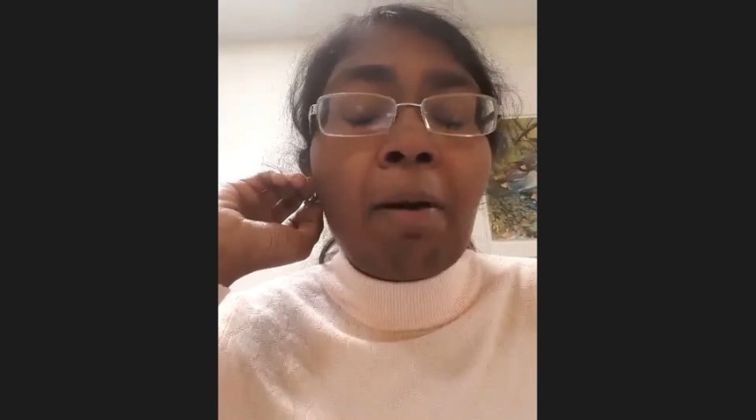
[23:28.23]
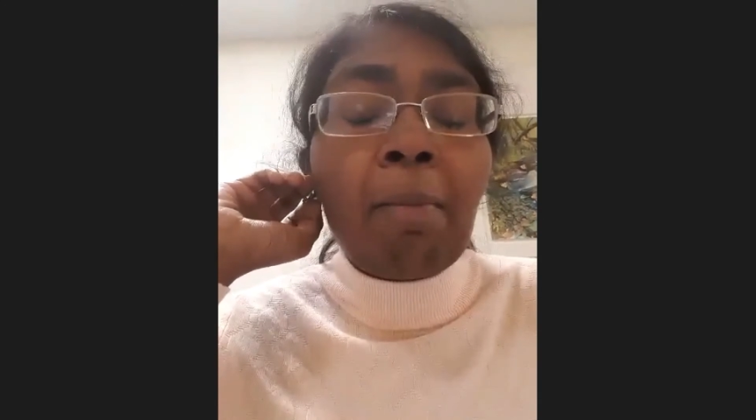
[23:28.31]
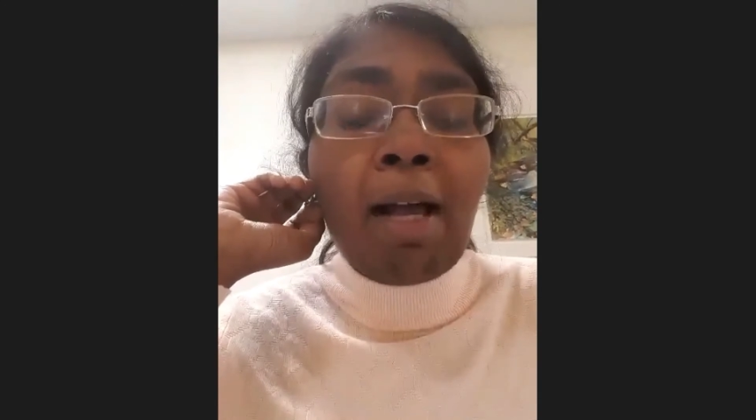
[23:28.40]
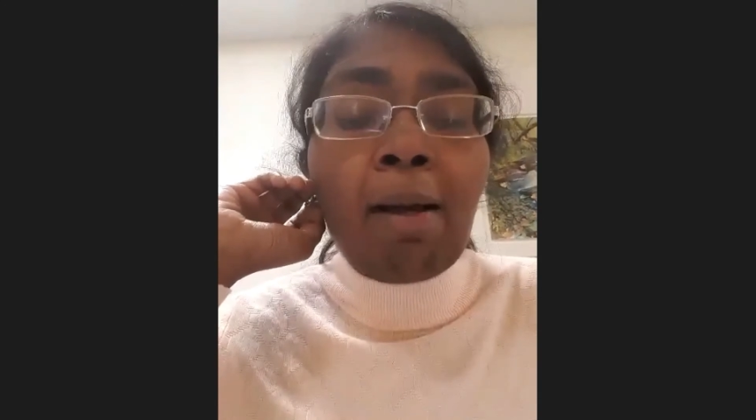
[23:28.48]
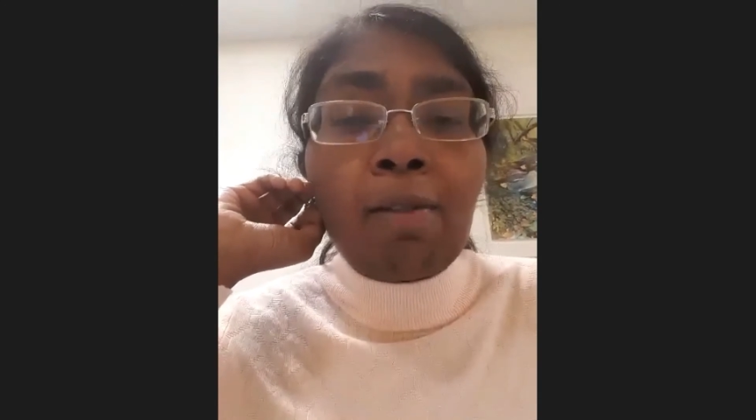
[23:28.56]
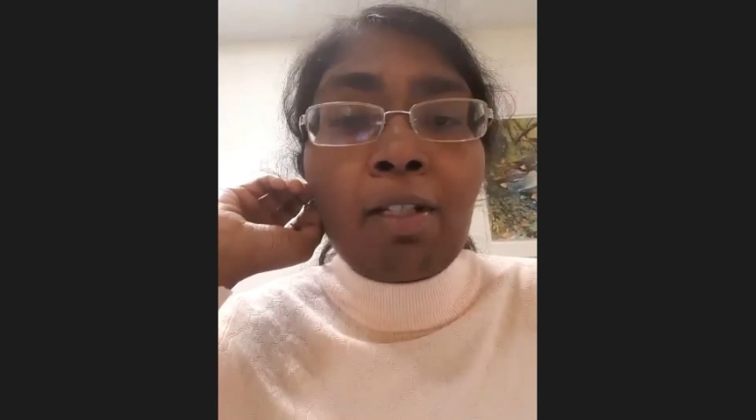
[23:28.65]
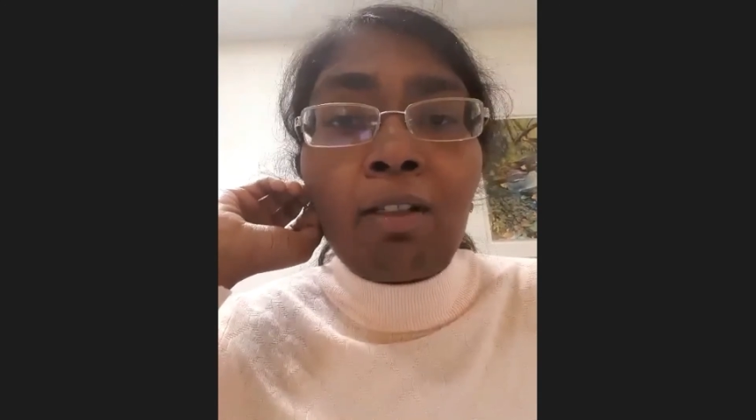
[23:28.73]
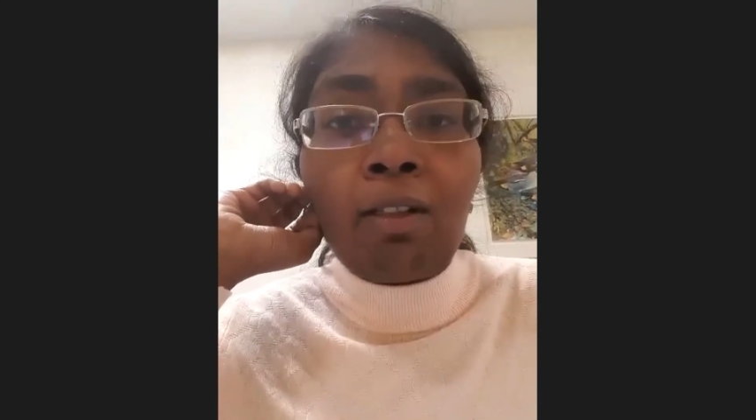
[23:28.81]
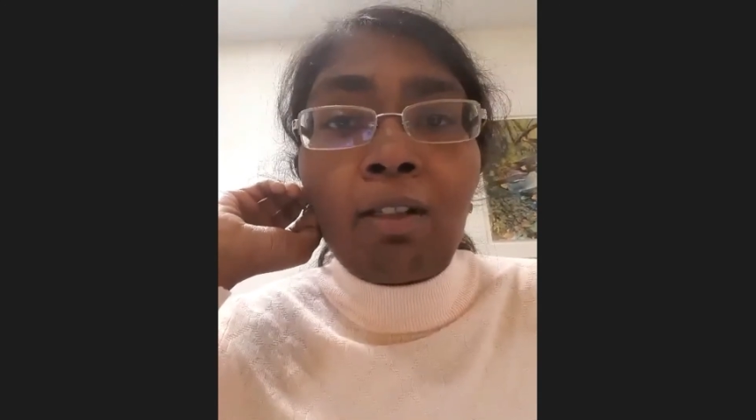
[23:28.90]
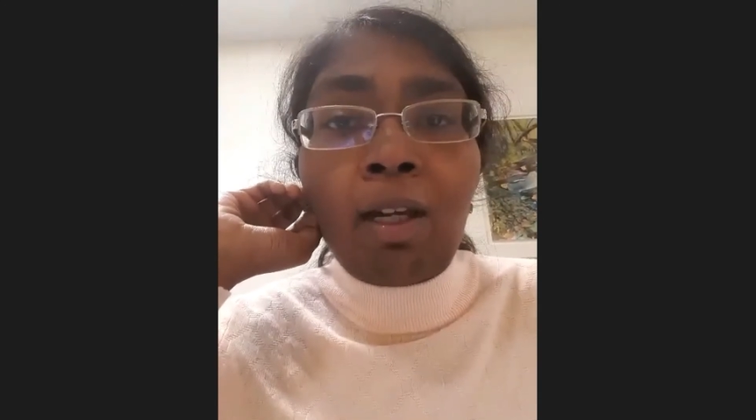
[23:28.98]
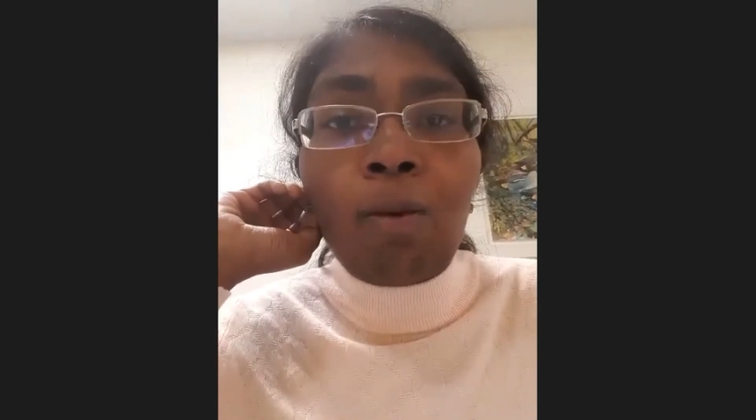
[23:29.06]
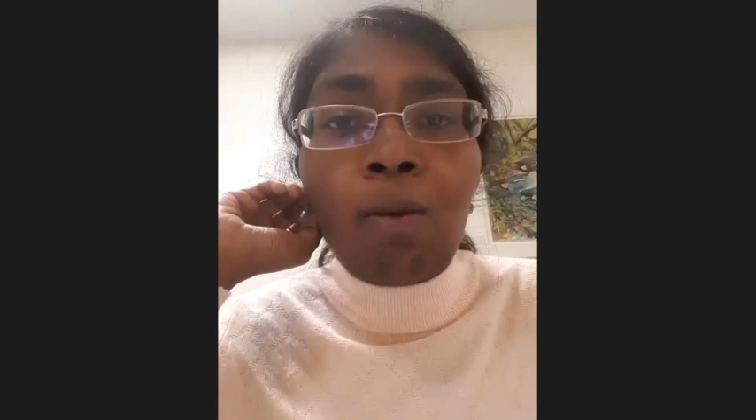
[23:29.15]
I'm
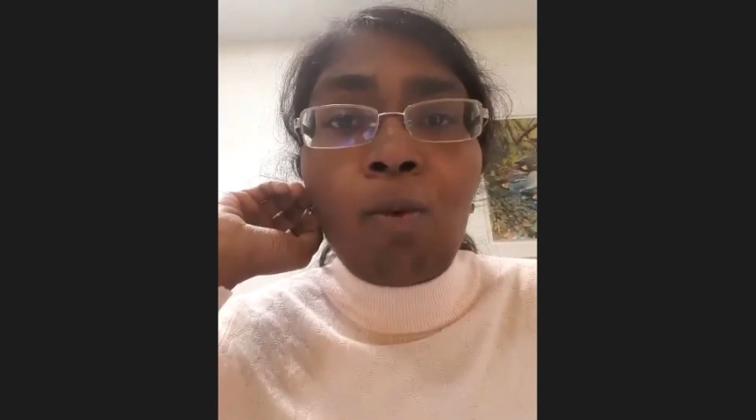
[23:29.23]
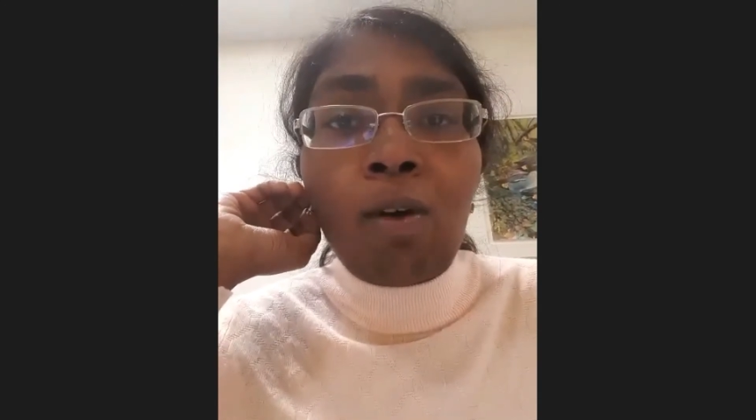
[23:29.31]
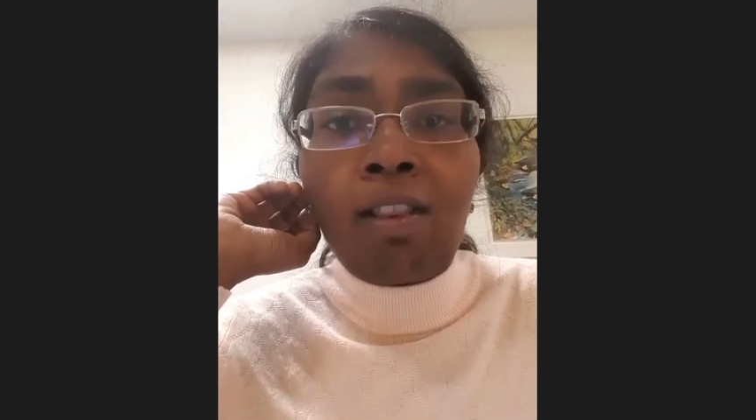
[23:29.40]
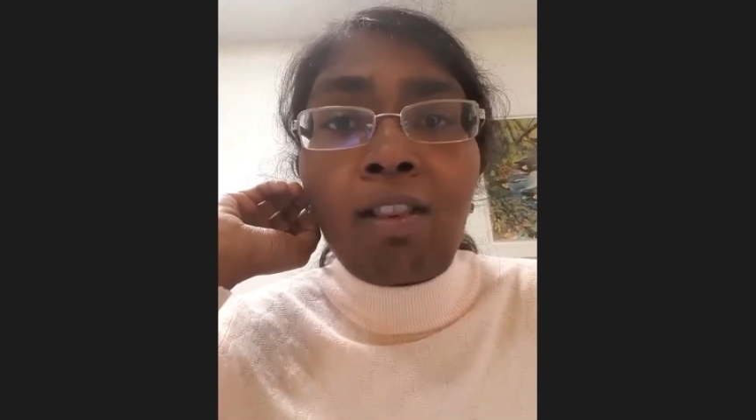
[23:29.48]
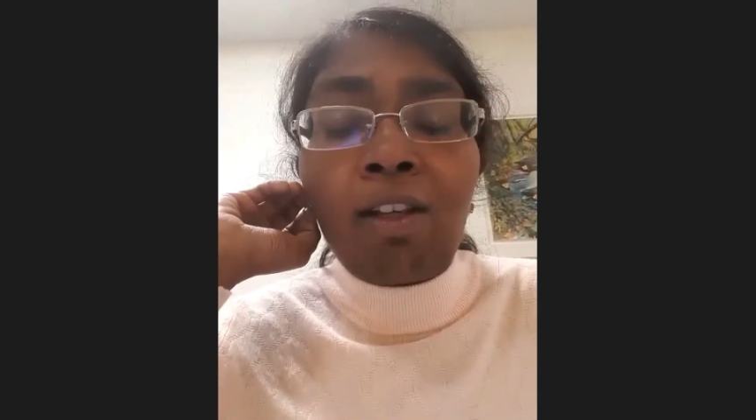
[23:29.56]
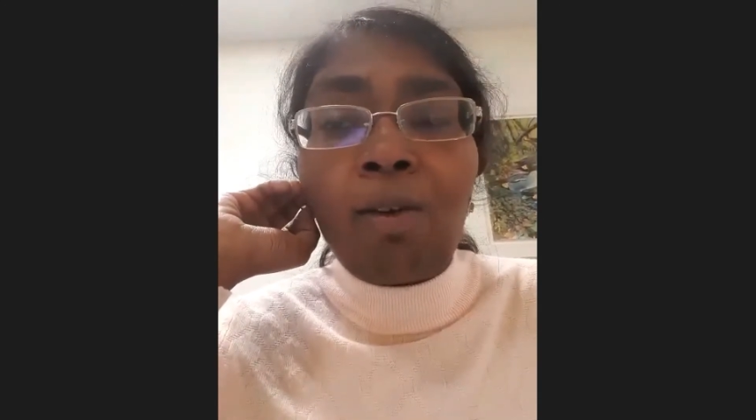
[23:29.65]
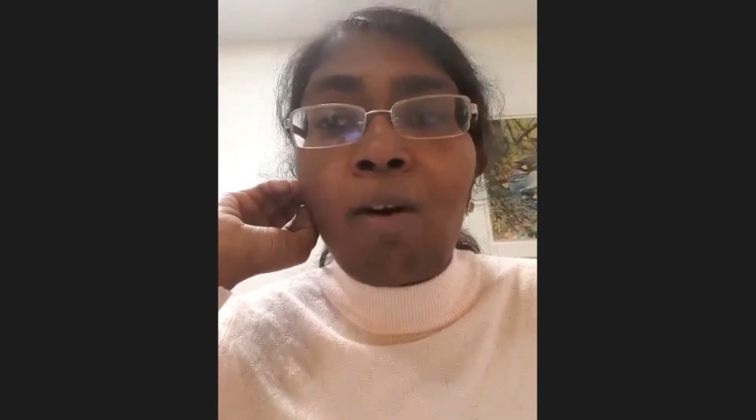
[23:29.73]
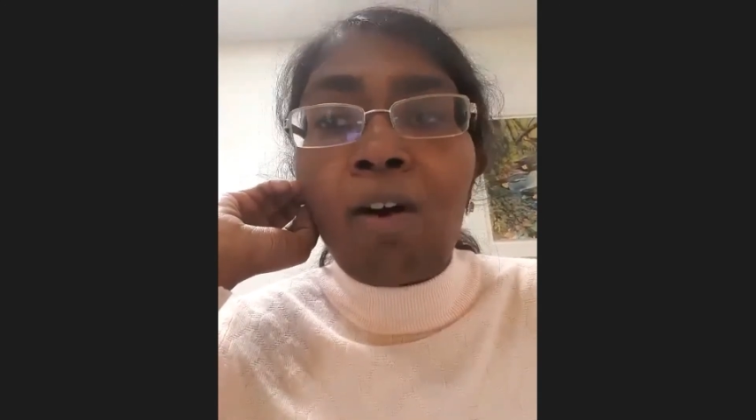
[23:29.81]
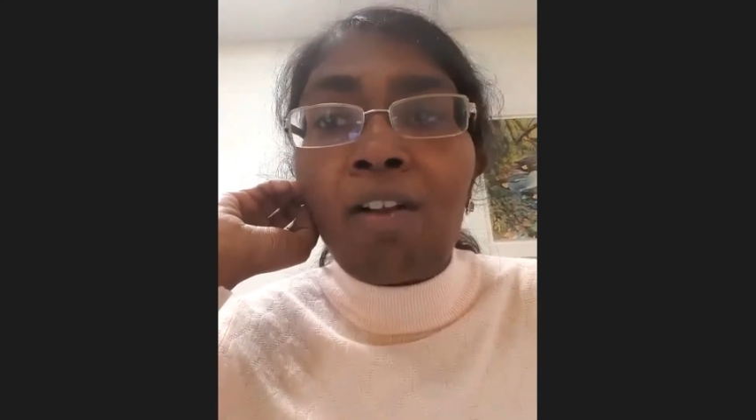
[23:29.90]
absolutely with you